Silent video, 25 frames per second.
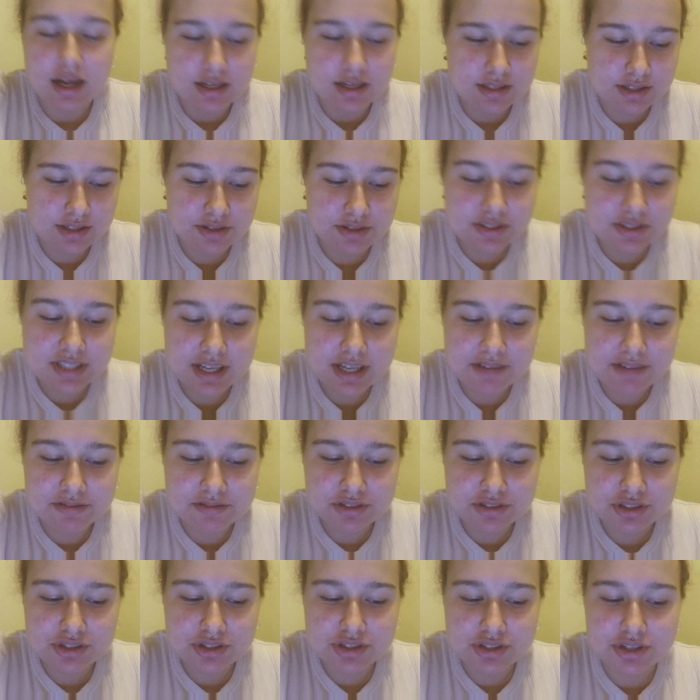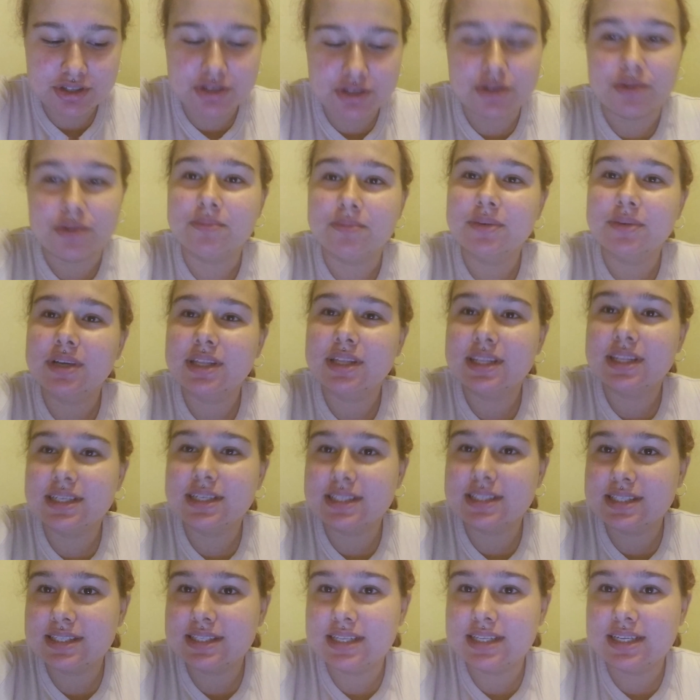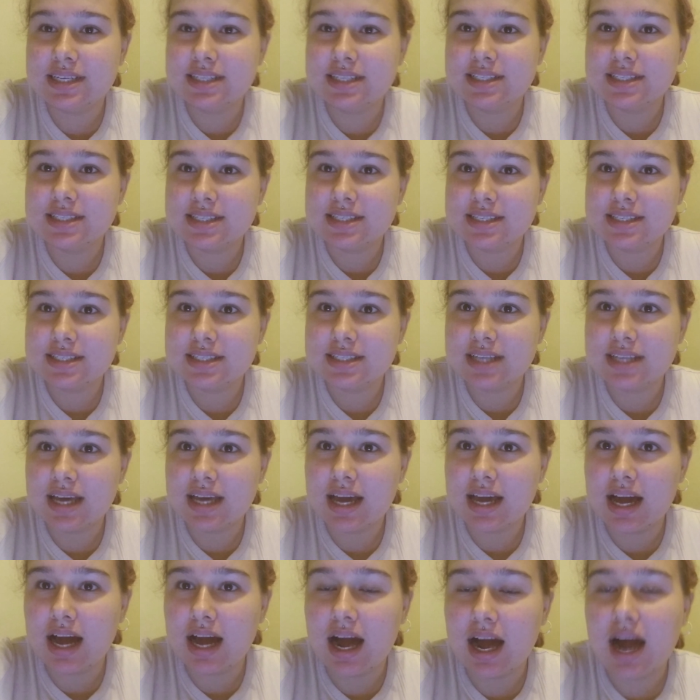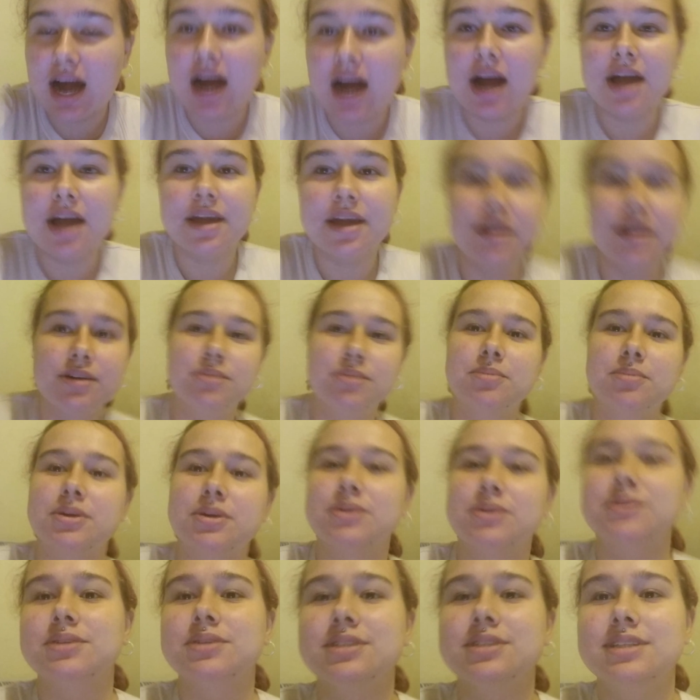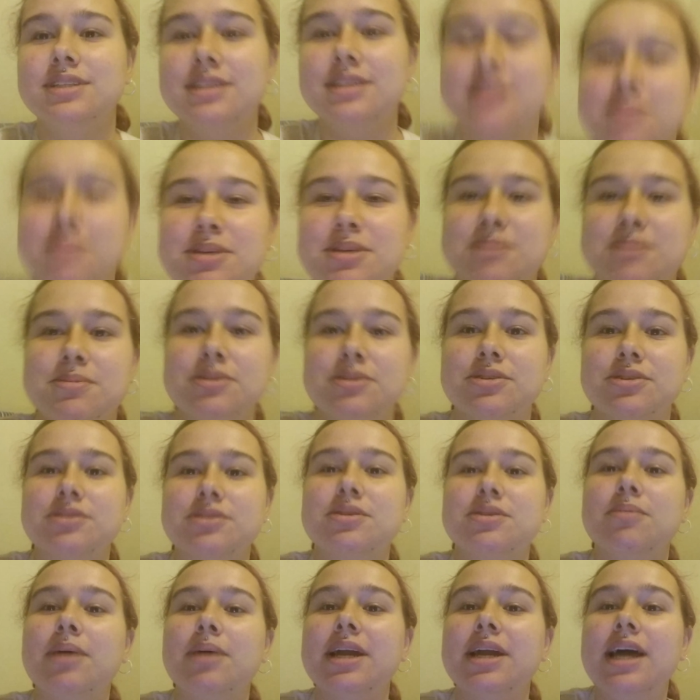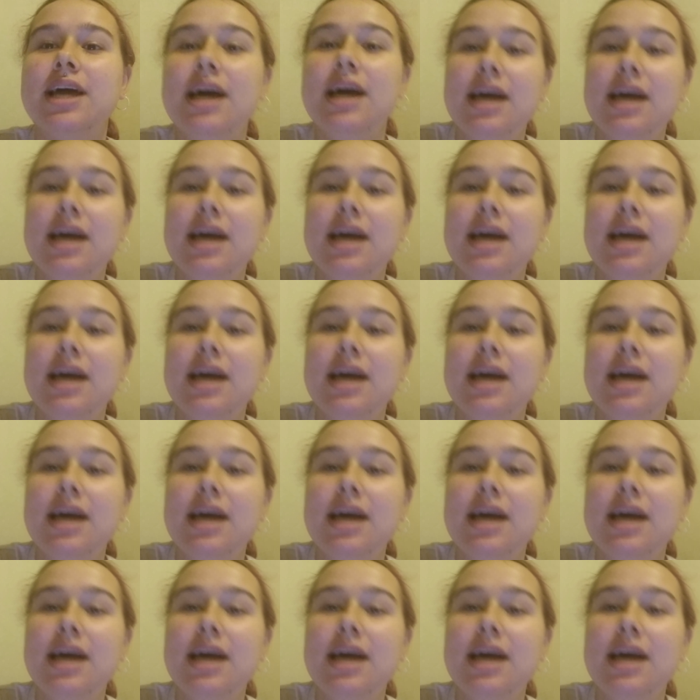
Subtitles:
So it's safe to assume that since oh my god, this makes me look so bad.